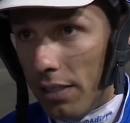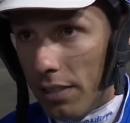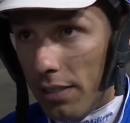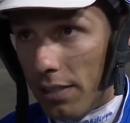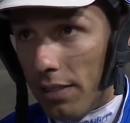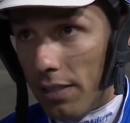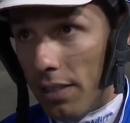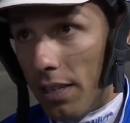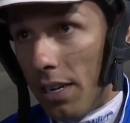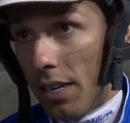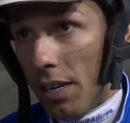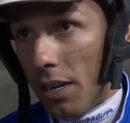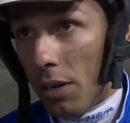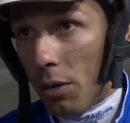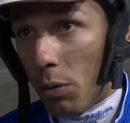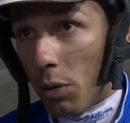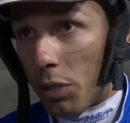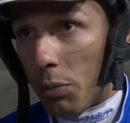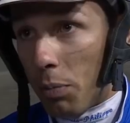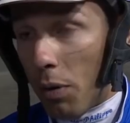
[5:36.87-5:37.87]
is,
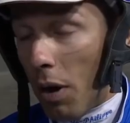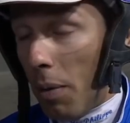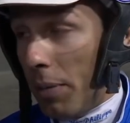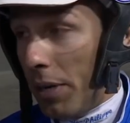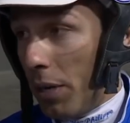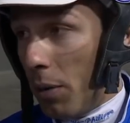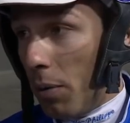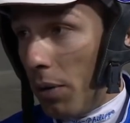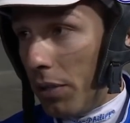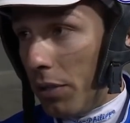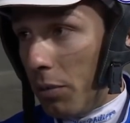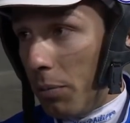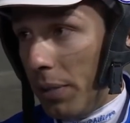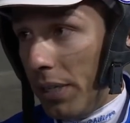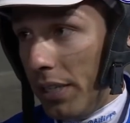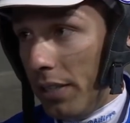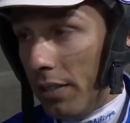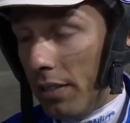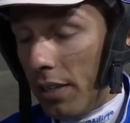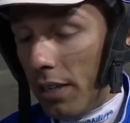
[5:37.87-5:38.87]
was probably the one to
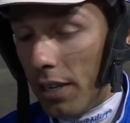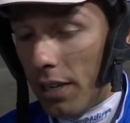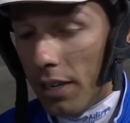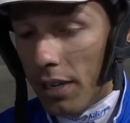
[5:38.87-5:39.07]
beat.